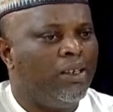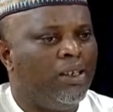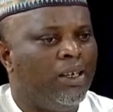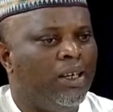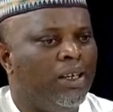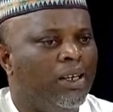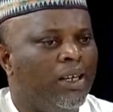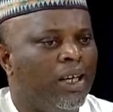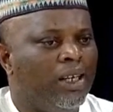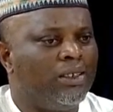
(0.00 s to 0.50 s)

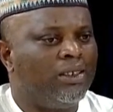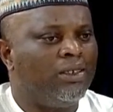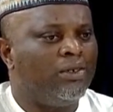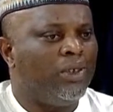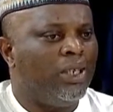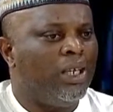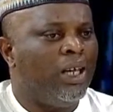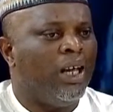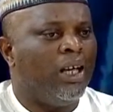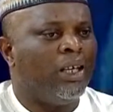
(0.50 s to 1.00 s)
in that
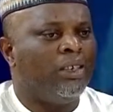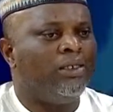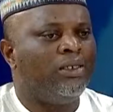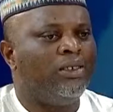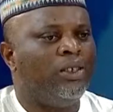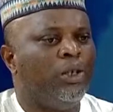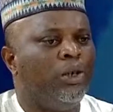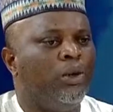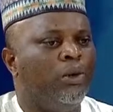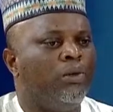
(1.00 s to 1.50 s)
regards,
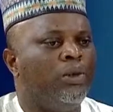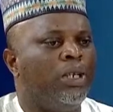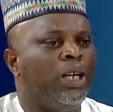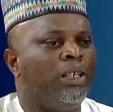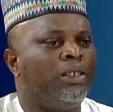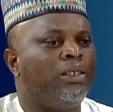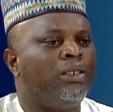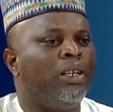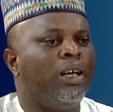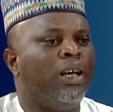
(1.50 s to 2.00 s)

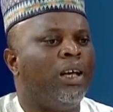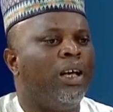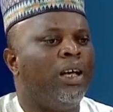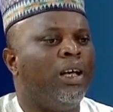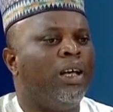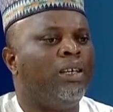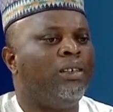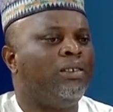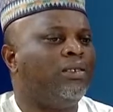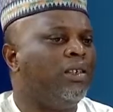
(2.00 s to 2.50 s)

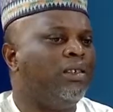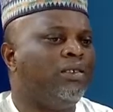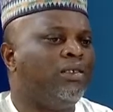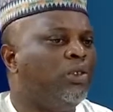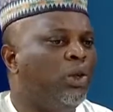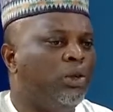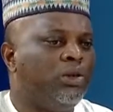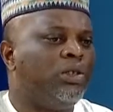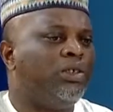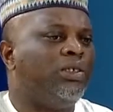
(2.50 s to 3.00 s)
that it's
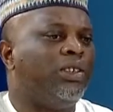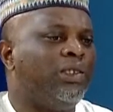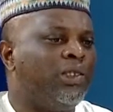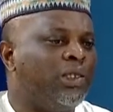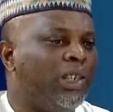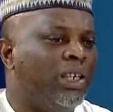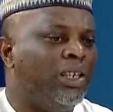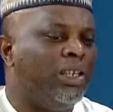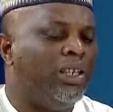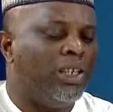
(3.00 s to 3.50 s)
noticed,
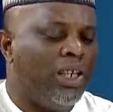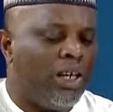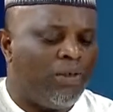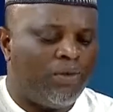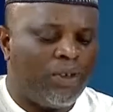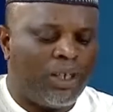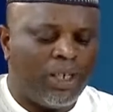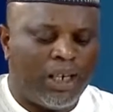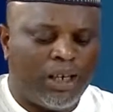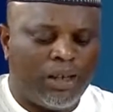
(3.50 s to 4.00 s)
especially in
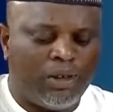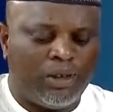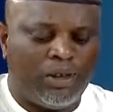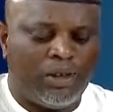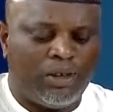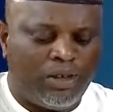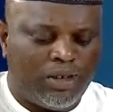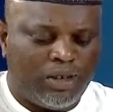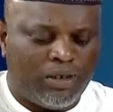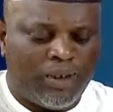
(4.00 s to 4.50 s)
African
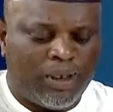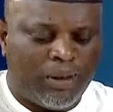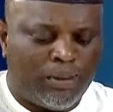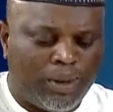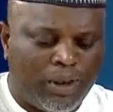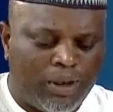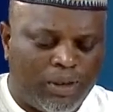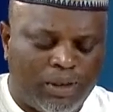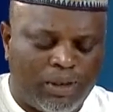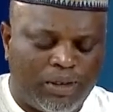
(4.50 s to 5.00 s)
countries,
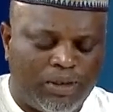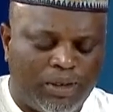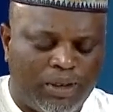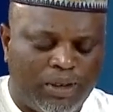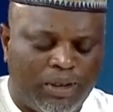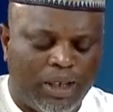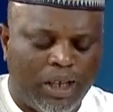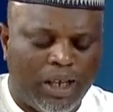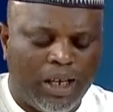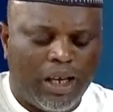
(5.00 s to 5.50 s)
developing countries,